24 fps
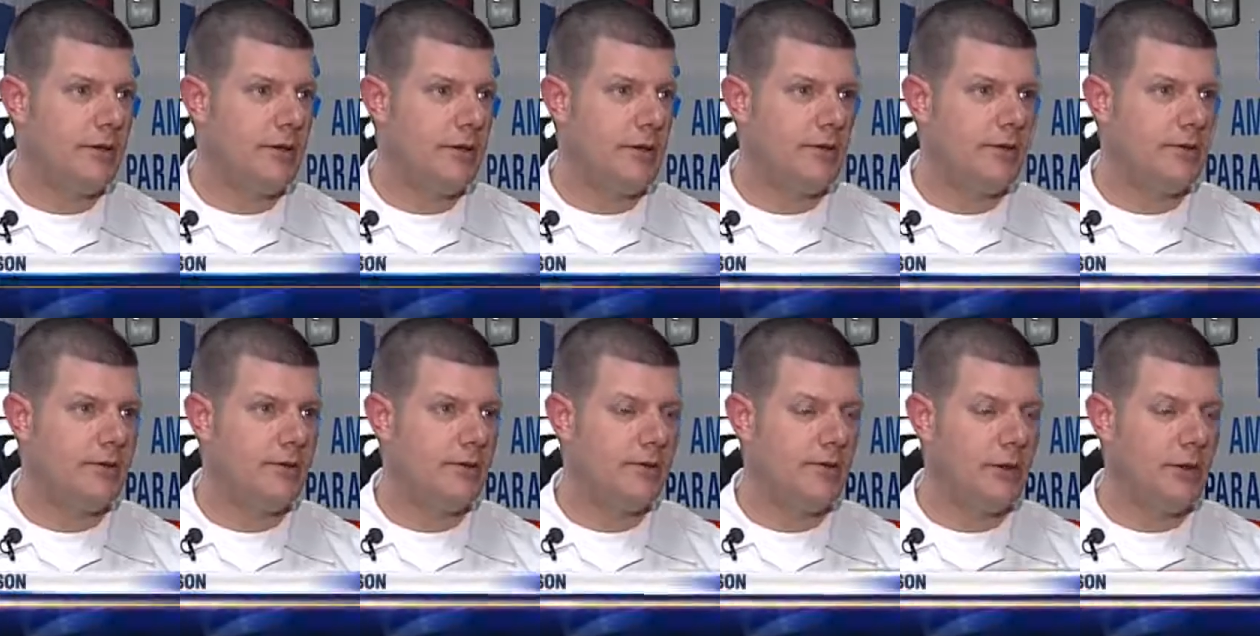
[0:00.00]
That's
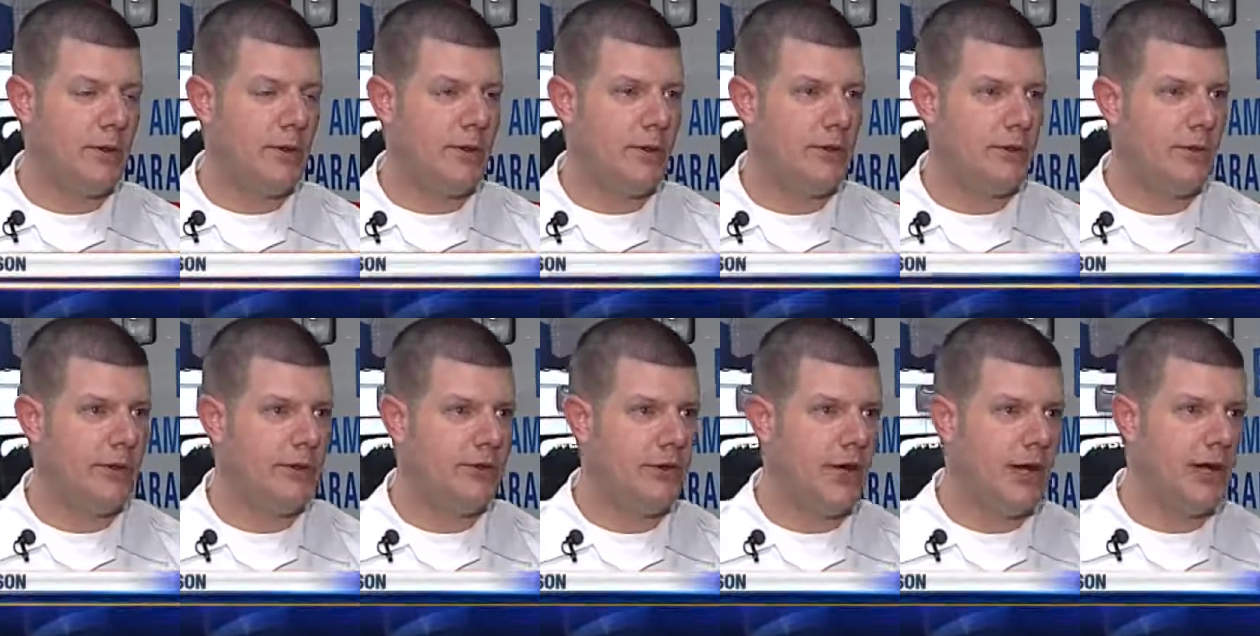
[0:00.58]
one thing we
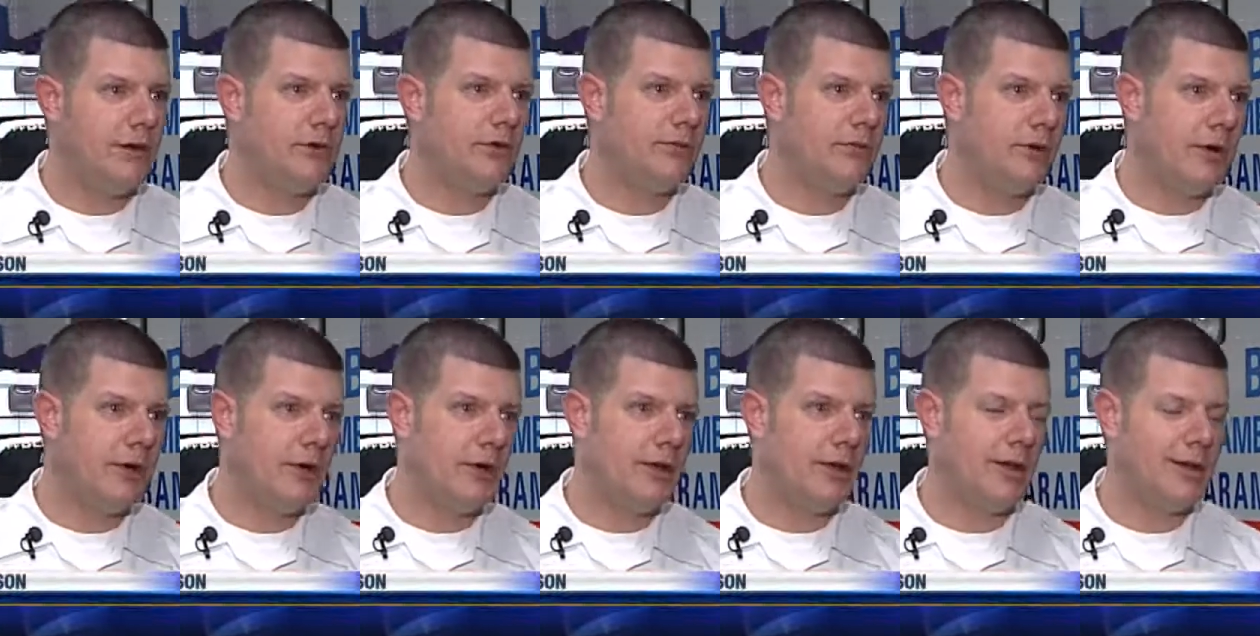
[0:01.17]
try to avoid at
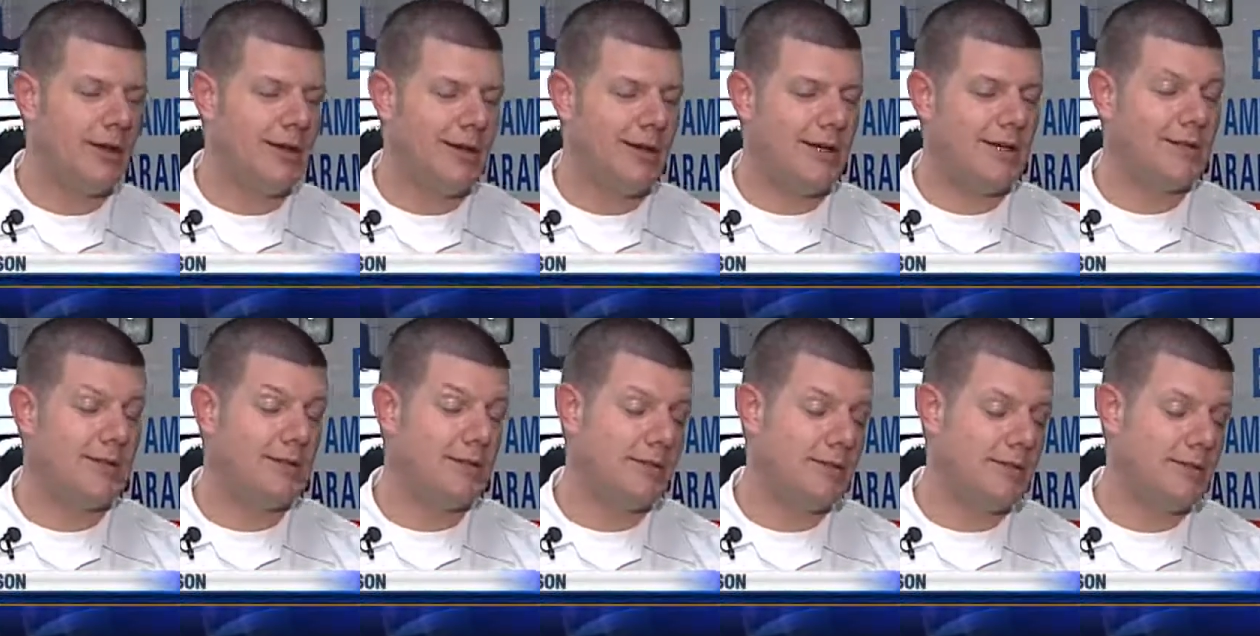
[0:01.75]
all
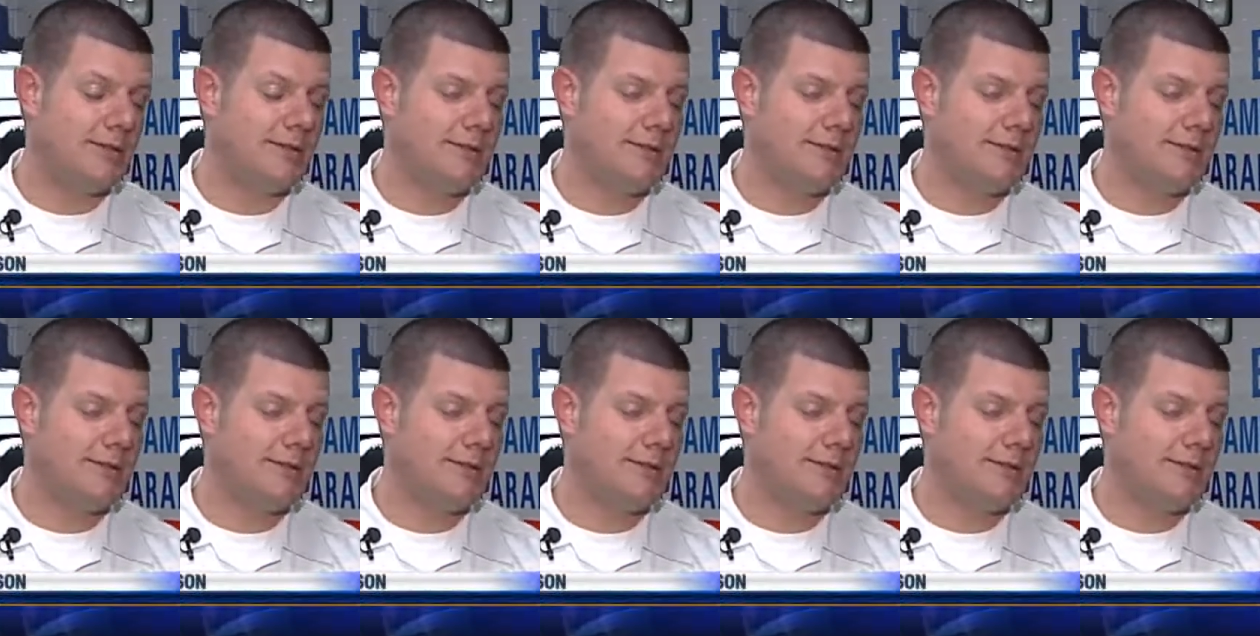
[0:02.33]
costs.